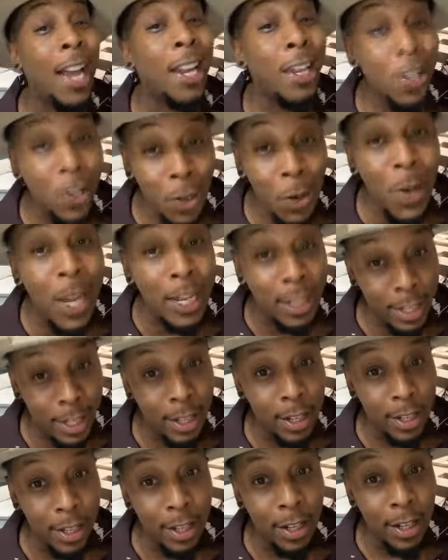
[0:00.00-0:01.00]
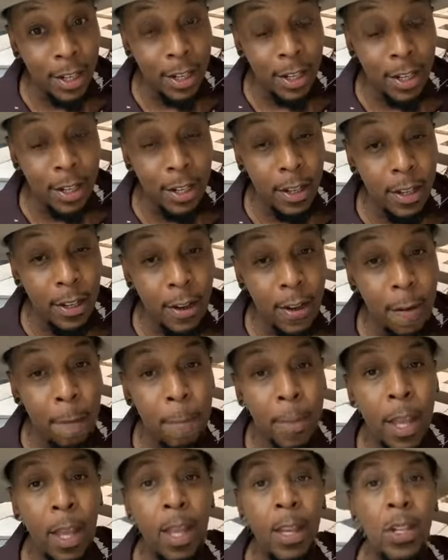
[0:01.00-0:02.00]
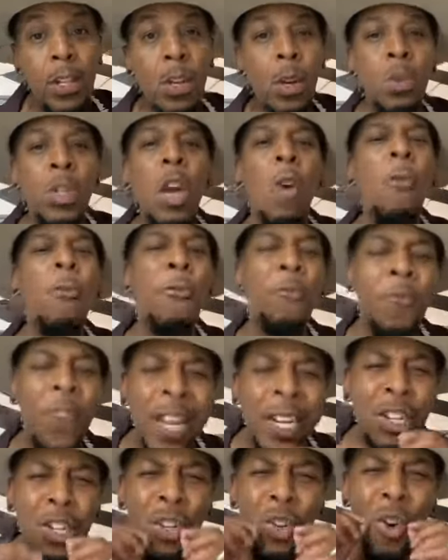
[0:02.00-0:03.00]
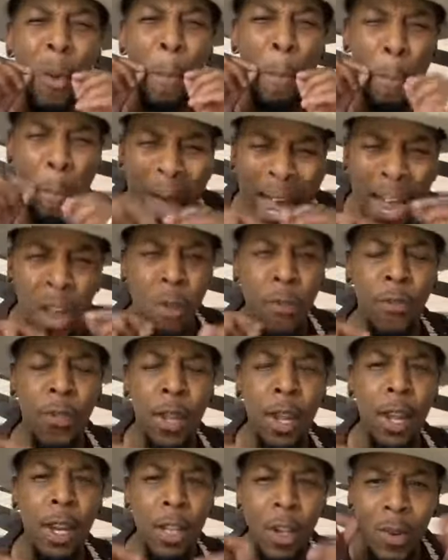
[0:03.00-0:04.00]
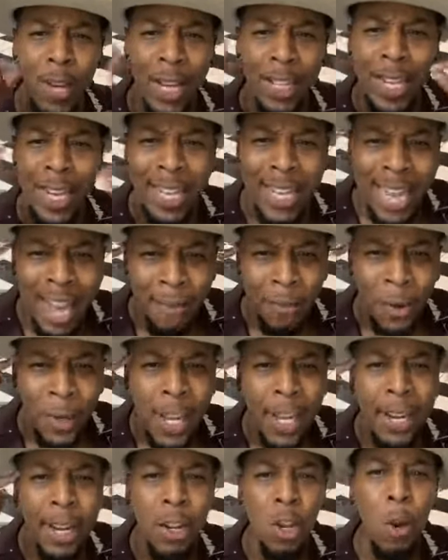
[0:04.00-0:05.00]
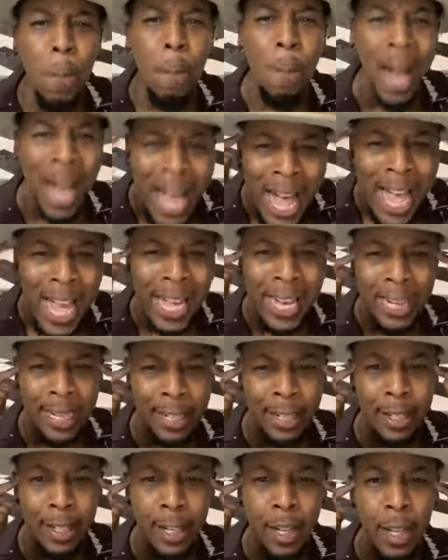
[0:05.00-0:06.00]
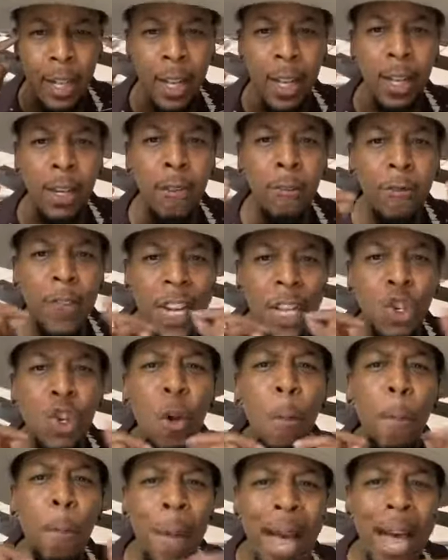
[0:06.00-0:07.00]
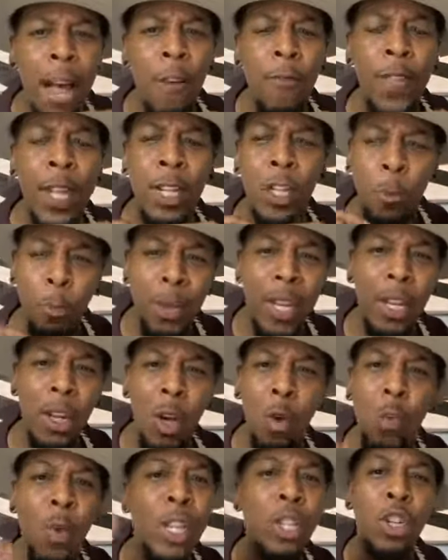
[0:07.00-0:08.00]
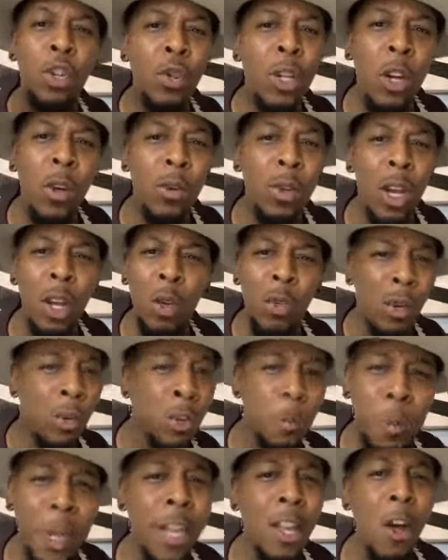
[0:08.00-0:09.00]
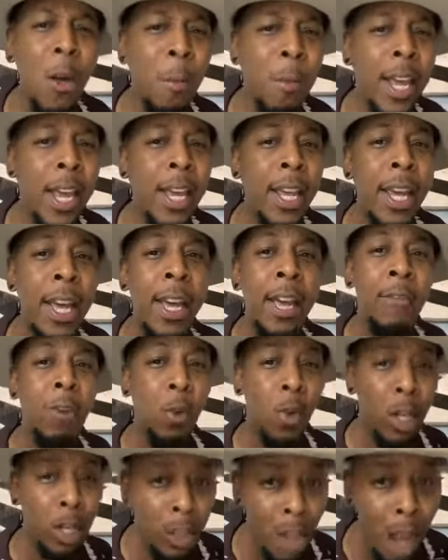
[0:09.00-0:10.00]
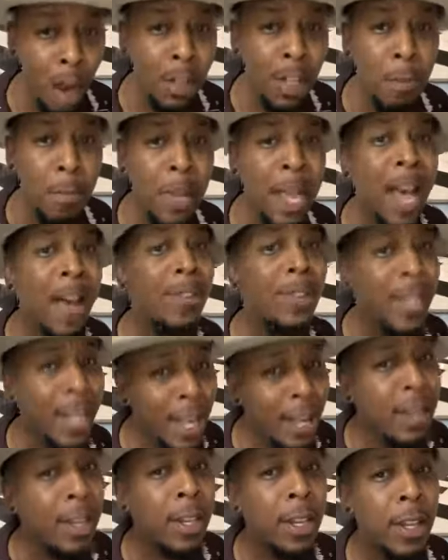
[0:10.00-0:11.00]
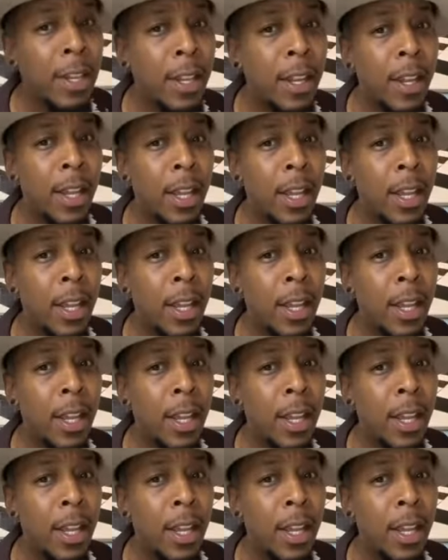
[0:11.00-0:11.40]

I can do it. So don't fix your mouth. Don't let the devil get in your mind to fix your mouth and speak on what you don't know. Don't speak on me. If you want to talk to me, I'll tell you.